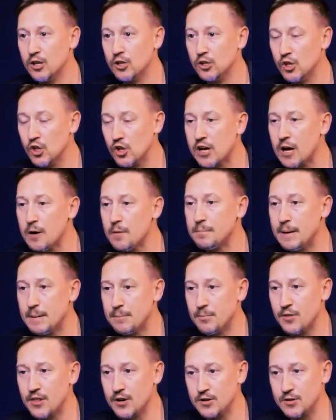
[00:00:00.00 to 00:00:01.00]
Look up
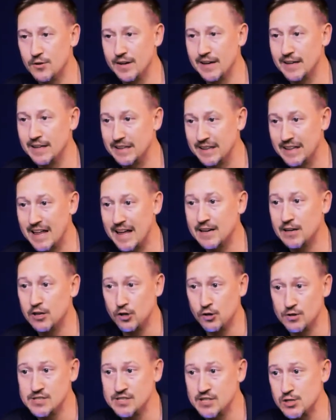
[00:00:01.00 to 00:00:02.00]
people that are doing it
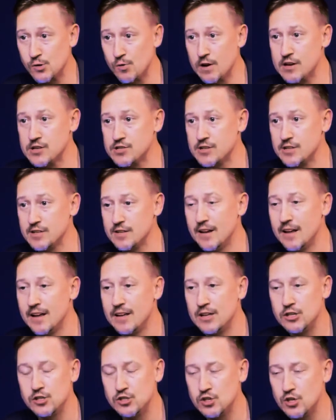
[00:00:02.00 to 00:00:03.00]
like your situation.
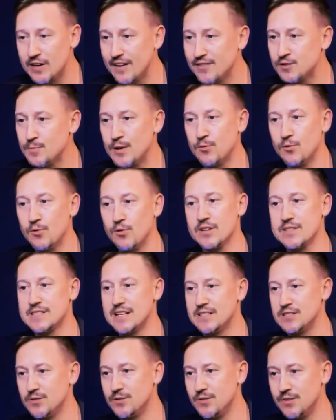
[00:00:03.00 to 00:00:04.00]
You don't have to be in real
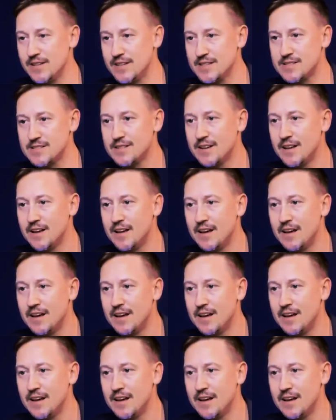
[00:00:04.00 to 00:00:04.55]
estate to do this.